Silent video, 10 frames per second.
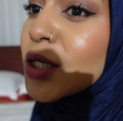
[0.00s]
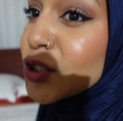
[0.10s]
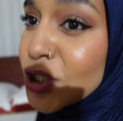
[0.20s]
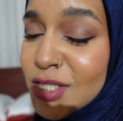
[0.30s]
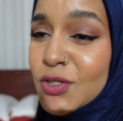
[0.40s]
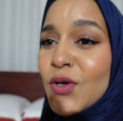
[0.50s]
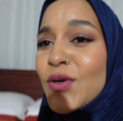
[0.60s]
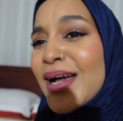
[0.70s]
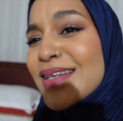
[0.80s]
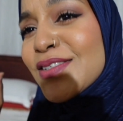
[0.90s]
just so you
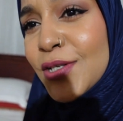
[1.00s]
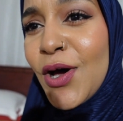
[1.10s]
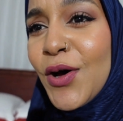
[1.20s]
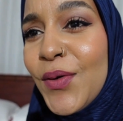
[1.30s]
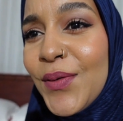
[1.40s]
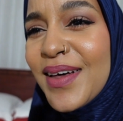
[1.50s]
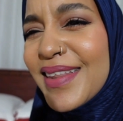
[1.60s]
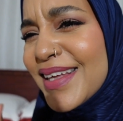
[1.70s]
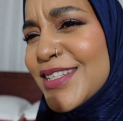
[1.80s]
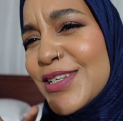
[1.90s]
guys know
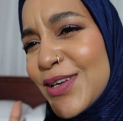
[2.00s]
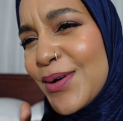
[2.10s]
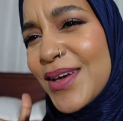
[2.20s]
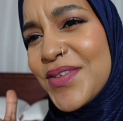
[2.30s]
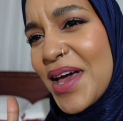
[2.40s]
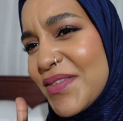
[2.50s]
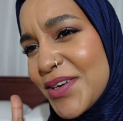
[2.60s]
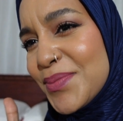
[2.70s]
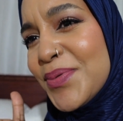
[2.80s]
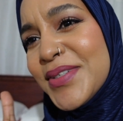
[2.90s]
that, you know, if you have a
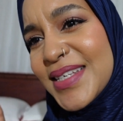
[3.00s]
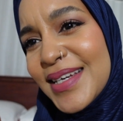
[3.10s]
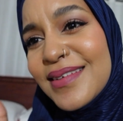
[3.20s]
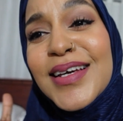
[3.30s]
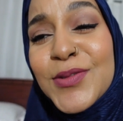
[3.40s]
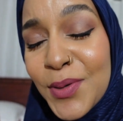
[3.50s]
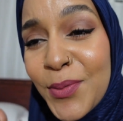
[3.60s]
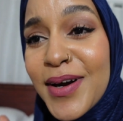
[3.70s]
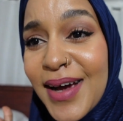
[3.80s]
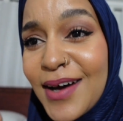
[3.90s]
good routine, it will
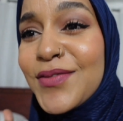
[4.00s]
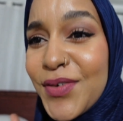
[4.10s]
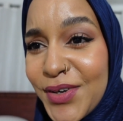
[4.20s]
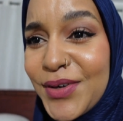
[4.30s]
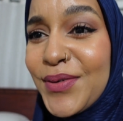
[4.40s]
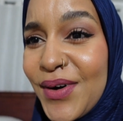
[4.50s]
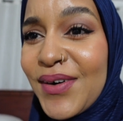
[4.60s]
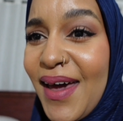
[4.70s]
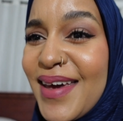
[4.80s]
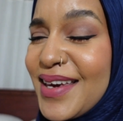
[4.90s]
work out for you.
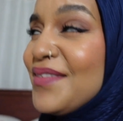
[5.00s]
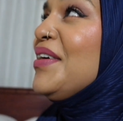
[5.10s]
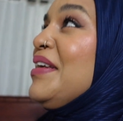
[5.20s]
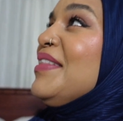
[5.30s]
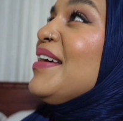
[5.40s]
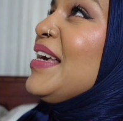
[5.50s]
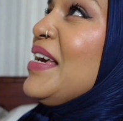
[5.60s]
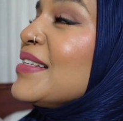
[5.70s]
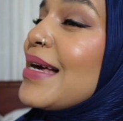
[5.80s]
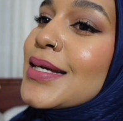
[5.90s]
Okay, even in the
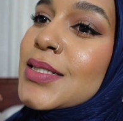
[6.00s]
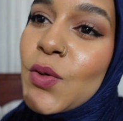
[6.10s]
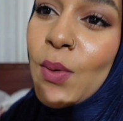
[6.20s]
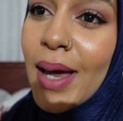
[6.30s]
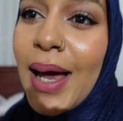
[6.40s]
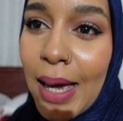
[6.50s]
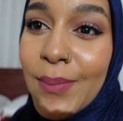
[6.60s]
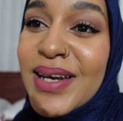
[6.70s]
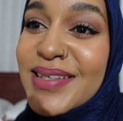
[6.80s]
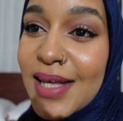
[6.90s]
heat, I swear I'm
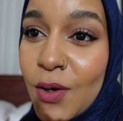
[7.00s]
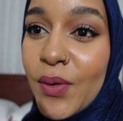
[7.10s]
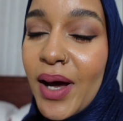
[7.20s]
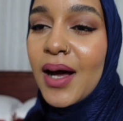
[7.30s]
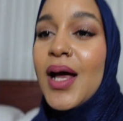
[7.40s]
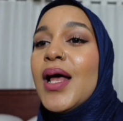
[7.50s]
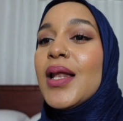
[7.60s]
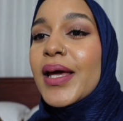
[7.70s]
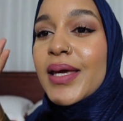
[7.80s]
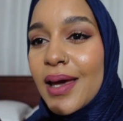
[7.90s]
in a sauna.
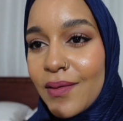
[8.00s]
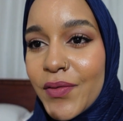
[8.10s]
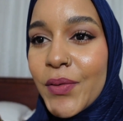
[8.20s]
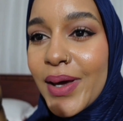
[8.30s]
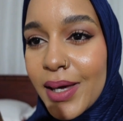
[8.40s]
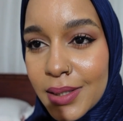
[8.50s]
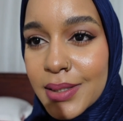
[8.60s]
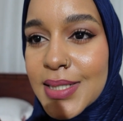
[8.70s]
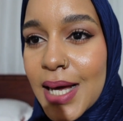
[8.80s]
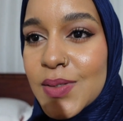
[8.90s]
Like, everywhere in
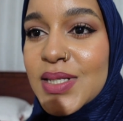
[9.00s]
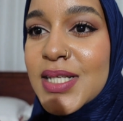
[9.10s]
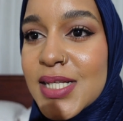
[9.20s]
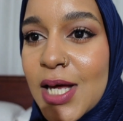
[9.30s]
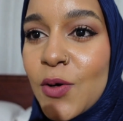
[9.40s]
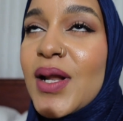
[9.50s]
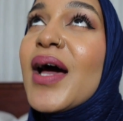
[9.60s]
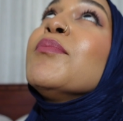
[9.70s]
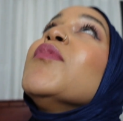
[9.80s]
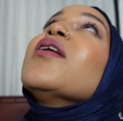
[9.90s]
this house is a sauna.
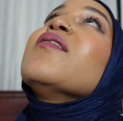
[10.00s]
I'm not